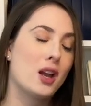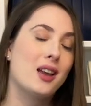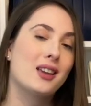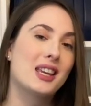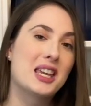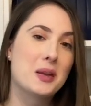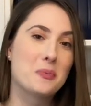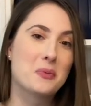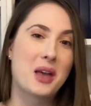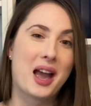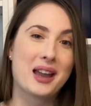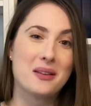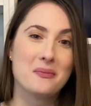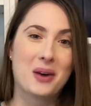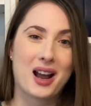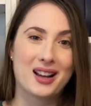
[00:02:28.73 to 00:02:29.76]
Keep that
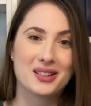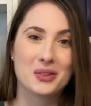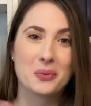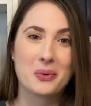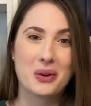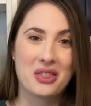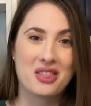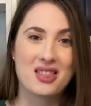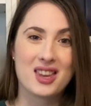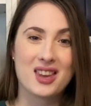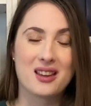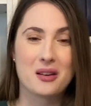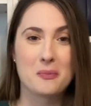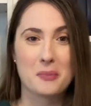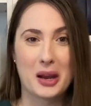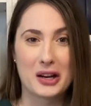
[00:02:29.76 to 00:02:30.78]
in mind with the
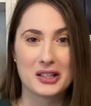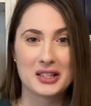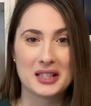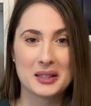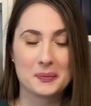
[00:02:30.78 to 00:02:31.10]
comparison.